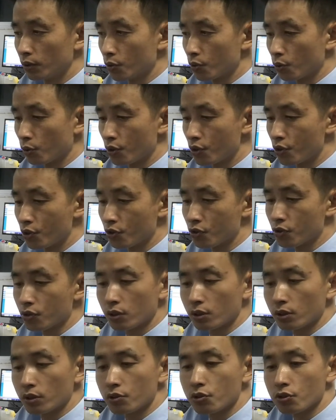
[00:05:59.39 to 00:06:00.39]

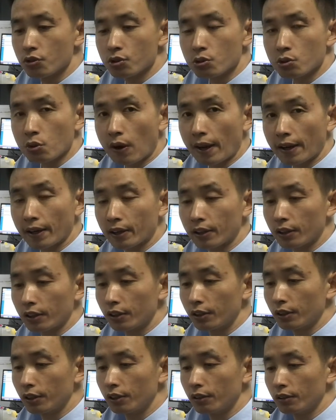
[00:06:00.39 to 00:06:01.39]
syringes. Just try
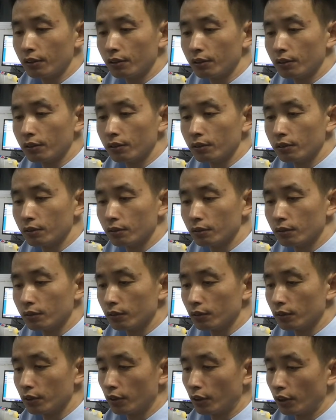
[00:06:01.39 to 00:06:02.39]
cleaning
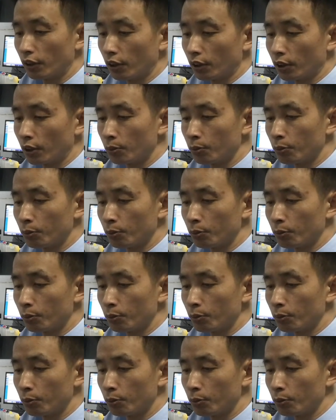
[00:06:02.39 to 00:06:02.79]
the ink